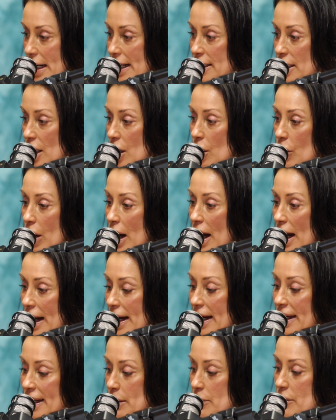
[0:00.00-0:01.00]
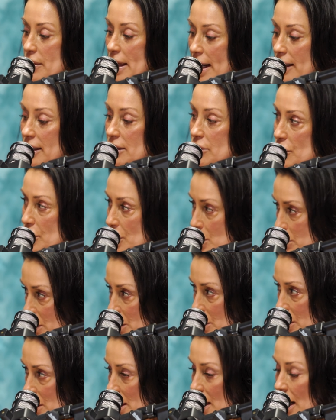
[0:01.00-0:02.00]
I know I am that
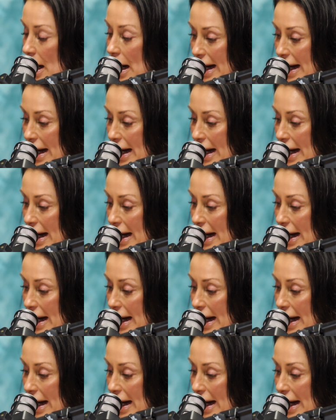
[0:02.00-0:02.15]
consumer.